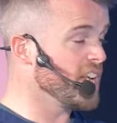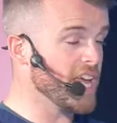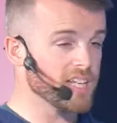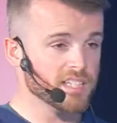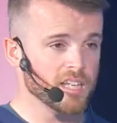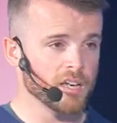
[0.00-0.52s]

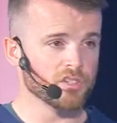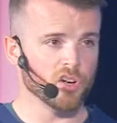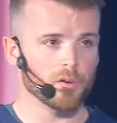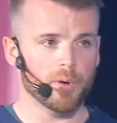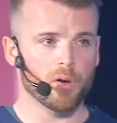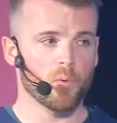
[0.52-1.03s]
next thing I talk
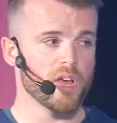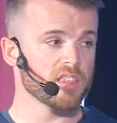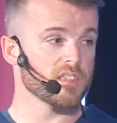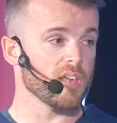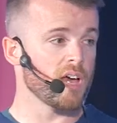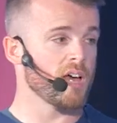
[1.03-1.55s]
about with
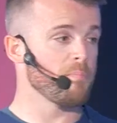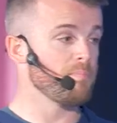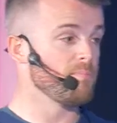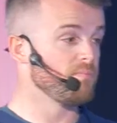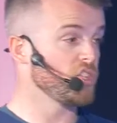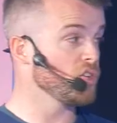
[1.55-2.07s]

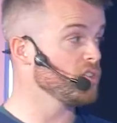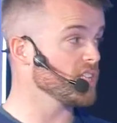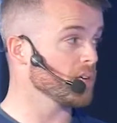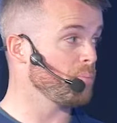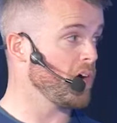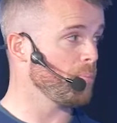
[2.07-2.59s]
choosing
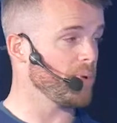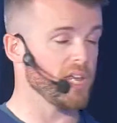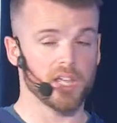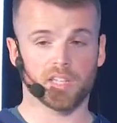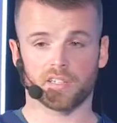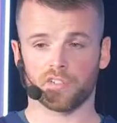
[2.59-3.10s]
a puppy
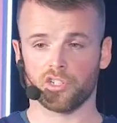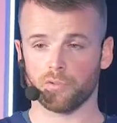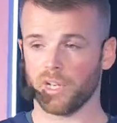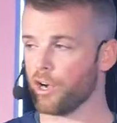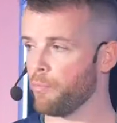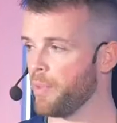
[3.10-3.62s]
is, do we
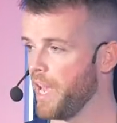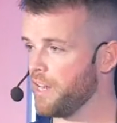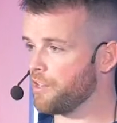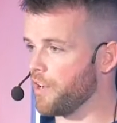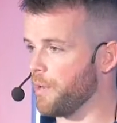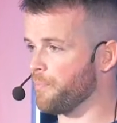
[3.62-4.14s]
go
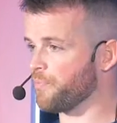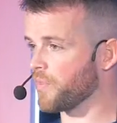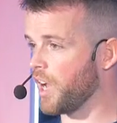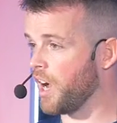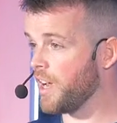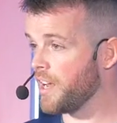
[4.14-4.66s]
pedigree?
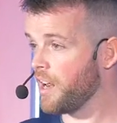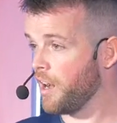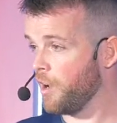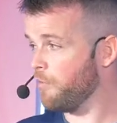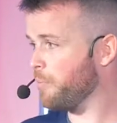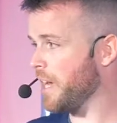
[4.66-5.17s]
I
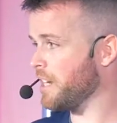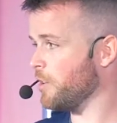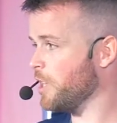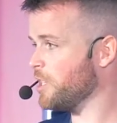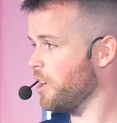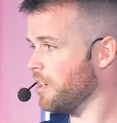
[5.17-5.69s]
love
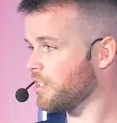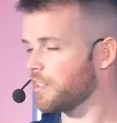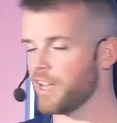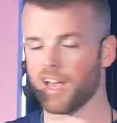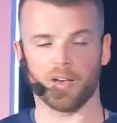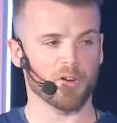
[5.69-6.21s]
pedigree dogs.
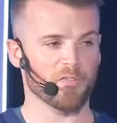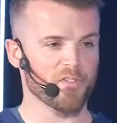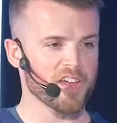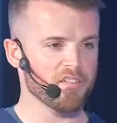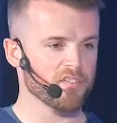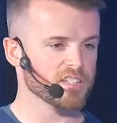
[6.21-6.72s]
My
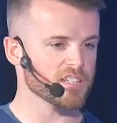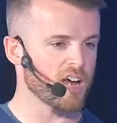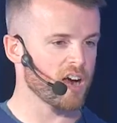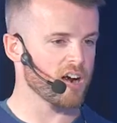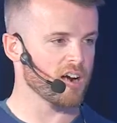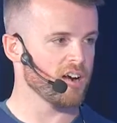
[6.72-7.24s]
favorites
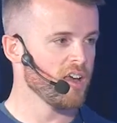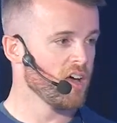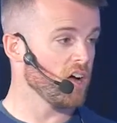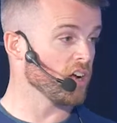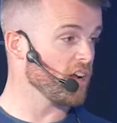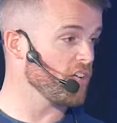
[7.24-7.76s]
are
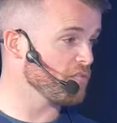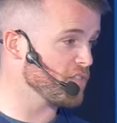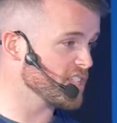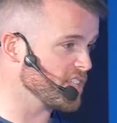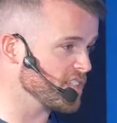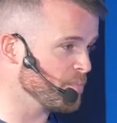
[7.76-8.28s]
Hungarian
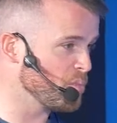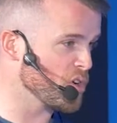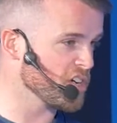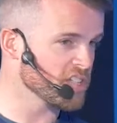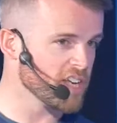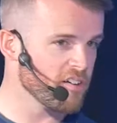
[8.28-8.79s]
Vizslas and
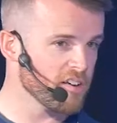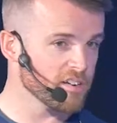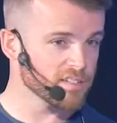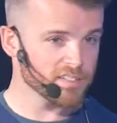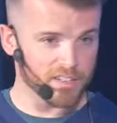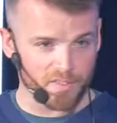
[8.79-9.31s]
Border
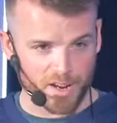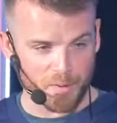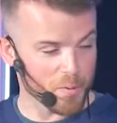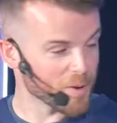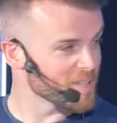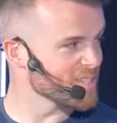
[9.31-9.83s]
Terriers. If
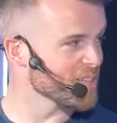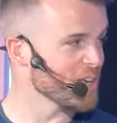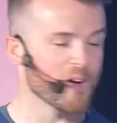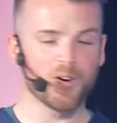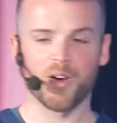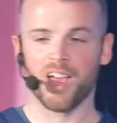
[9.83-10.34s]
anyone wants to
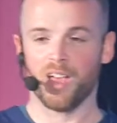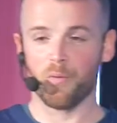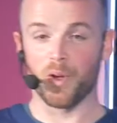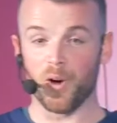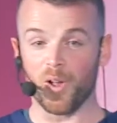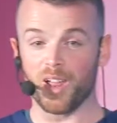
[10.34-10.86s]
know,
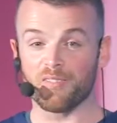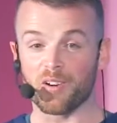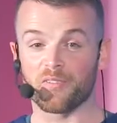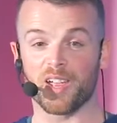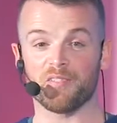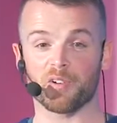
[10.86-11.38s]
we all have our
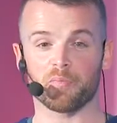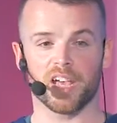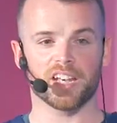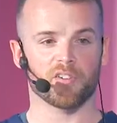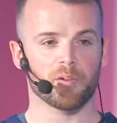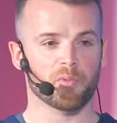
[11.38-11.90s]
favorite
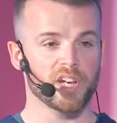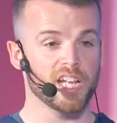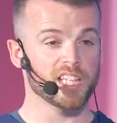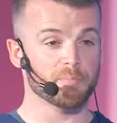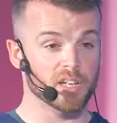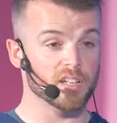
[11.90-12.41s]
pedigree
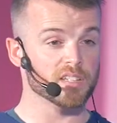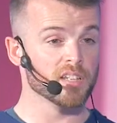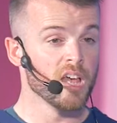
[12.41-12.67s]
breeds because